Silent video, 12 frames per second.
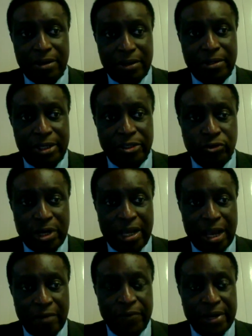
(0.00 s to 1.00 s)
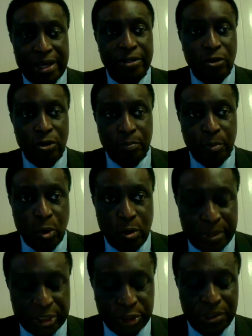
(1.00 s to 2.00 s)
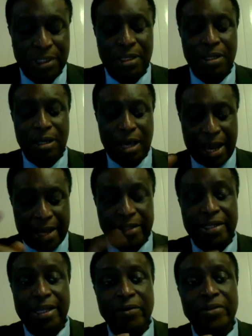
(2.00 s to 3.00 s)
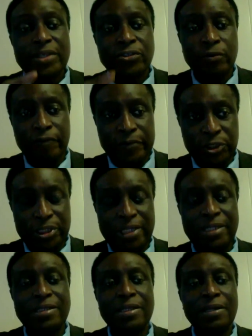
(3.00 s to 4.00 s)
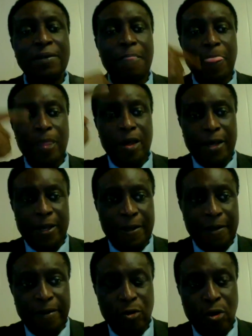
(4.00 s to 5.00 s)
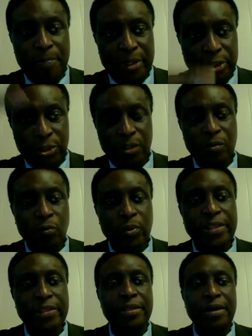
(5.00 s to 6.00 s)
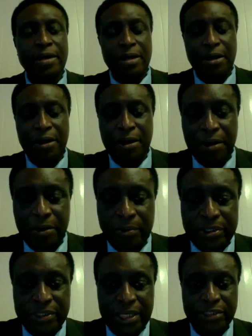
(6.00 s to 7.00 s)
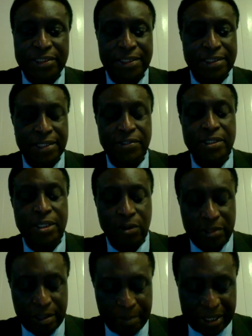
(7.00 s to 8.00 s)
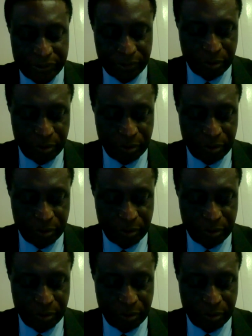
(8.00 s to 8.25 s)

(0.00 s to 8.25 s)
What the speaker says: intra-African cooperation, and there isn't sufficient cooperation with research centers in other parts of the